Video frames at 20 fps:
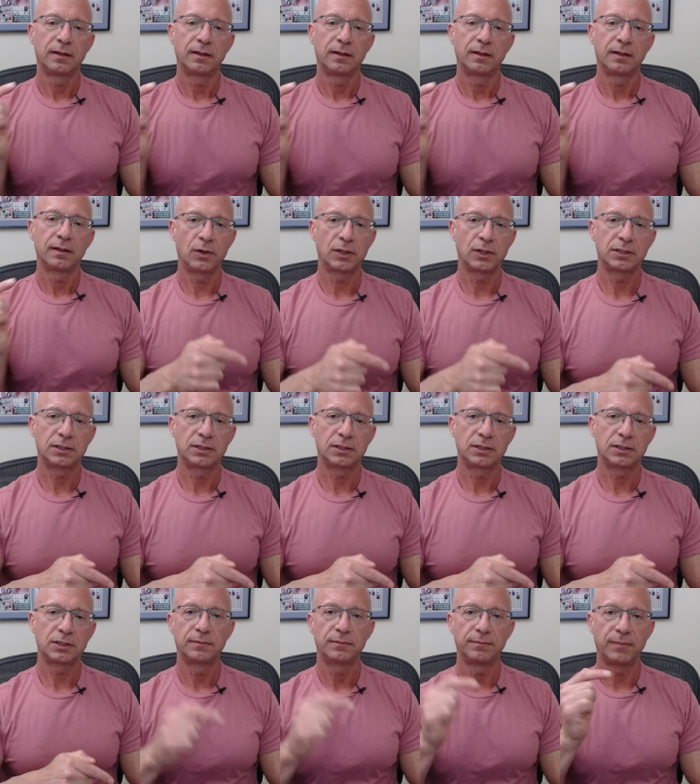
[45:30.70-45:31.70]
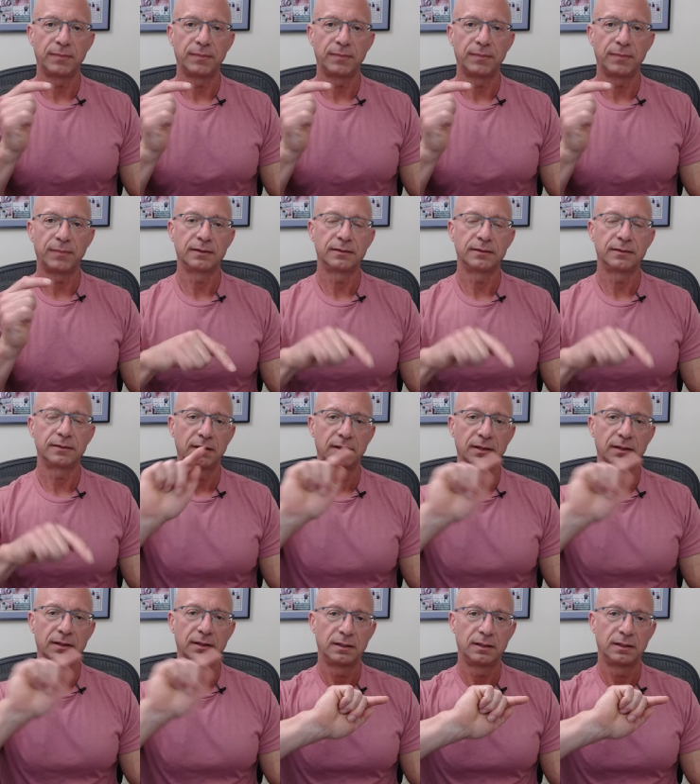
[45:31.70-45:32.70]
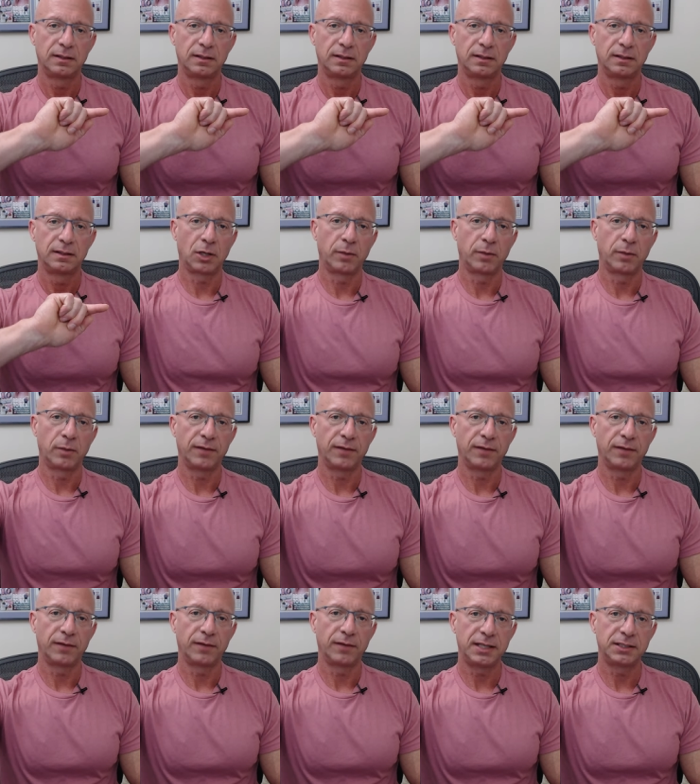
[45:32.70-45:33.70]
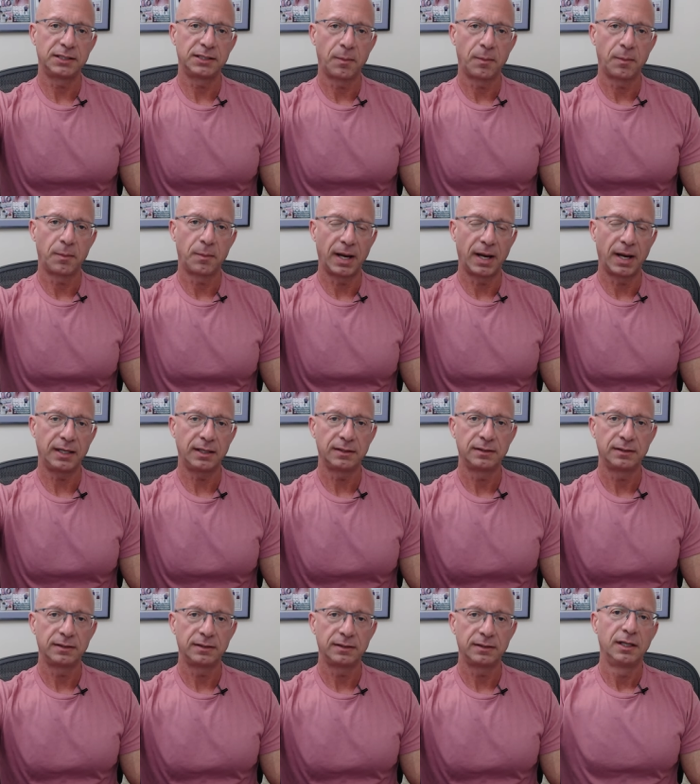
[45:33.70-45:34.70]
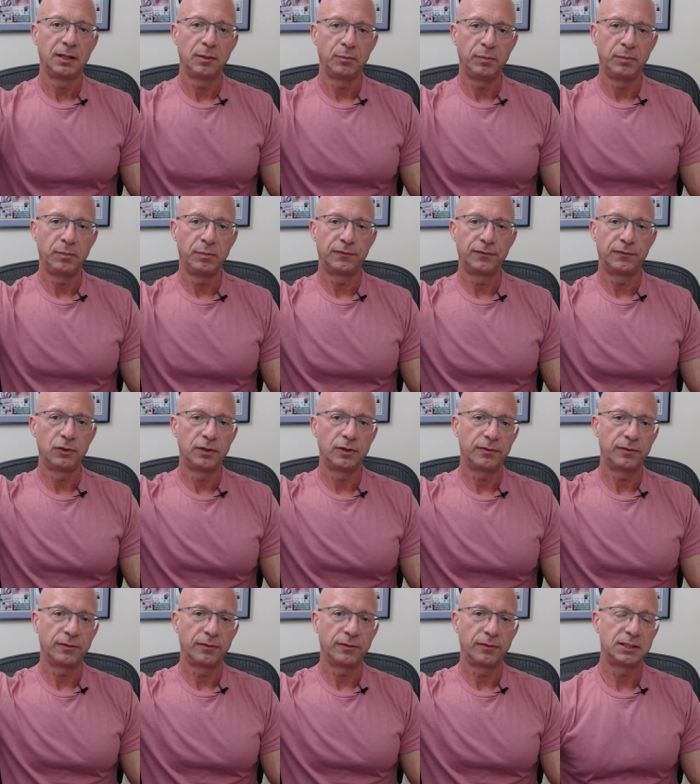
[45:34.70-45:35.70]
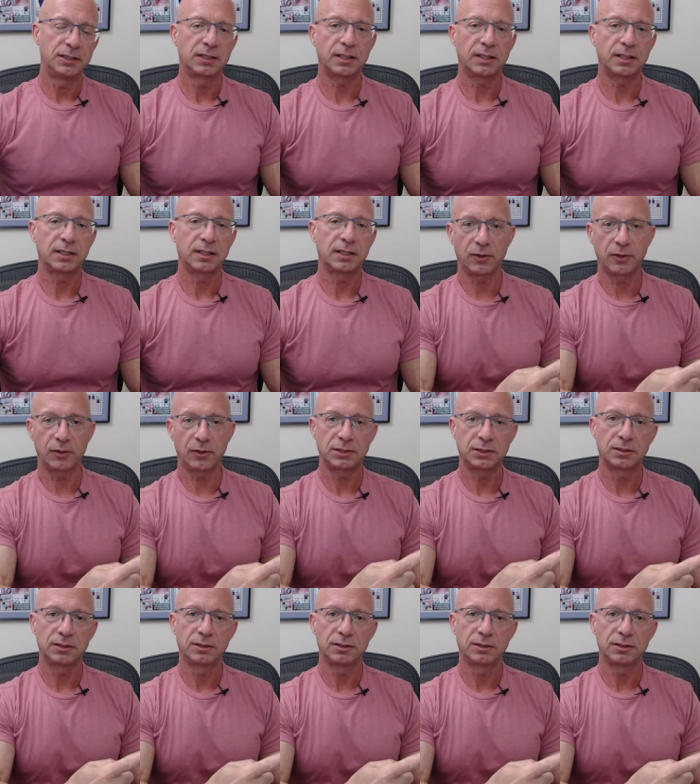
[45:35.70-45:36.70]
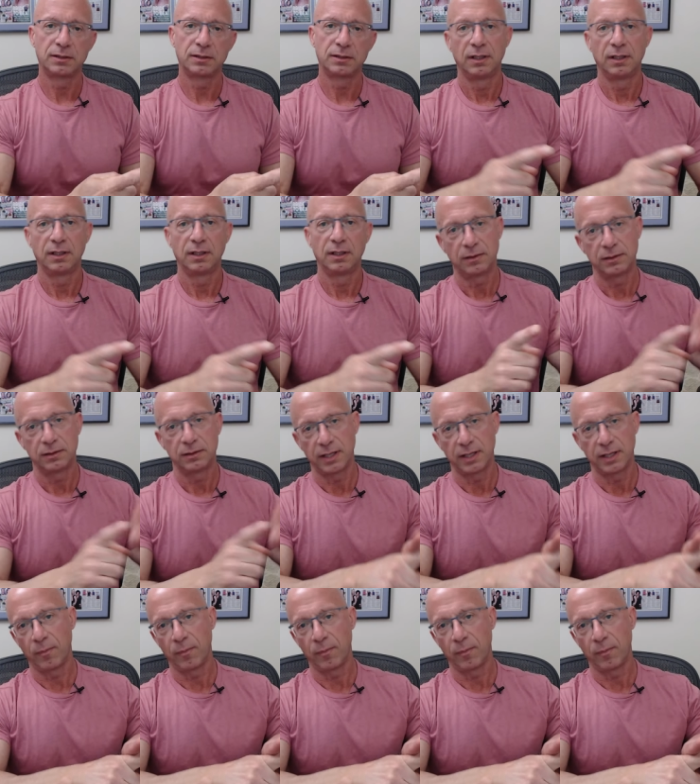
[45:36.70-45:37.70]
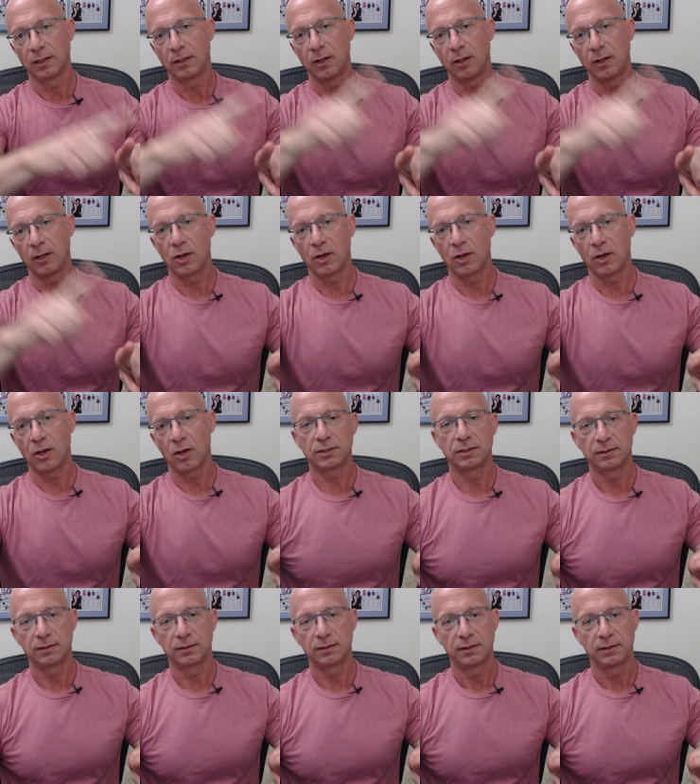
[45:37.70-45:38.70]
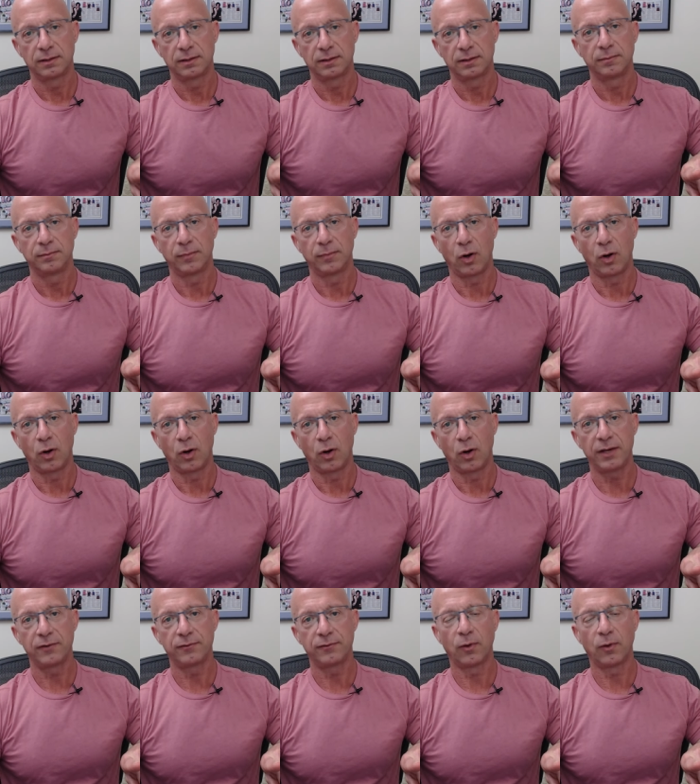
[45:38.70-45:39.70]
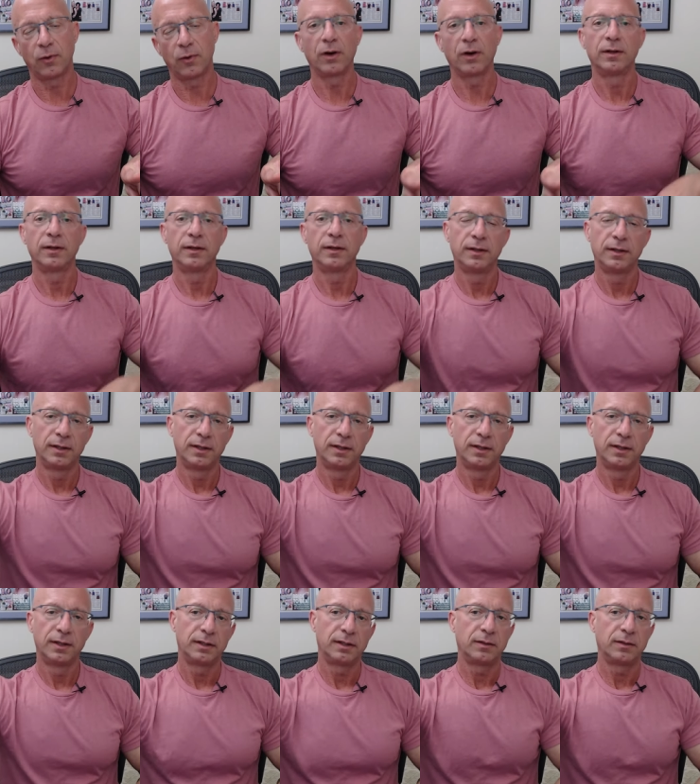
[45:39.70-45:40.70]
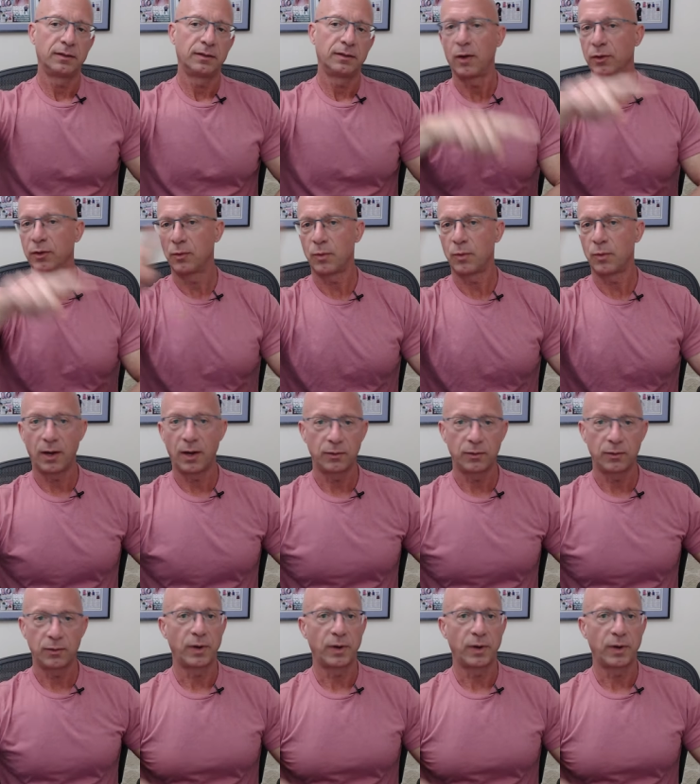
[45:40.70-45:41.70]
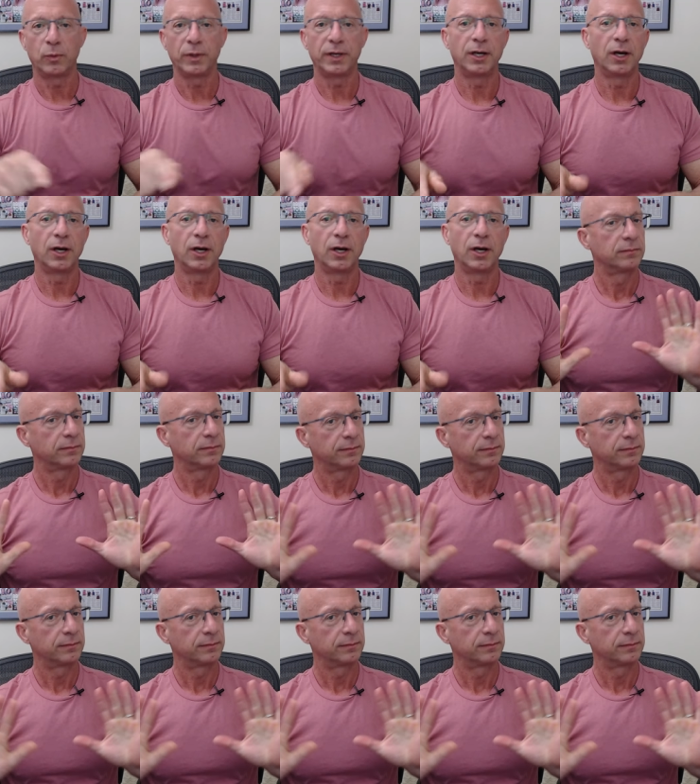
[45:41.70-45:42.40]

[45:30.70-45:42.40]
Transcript: Congress money. Determine FDA's money. Big Food feeds Congress to help make the laws, bought and paid for. Round and round and round we go.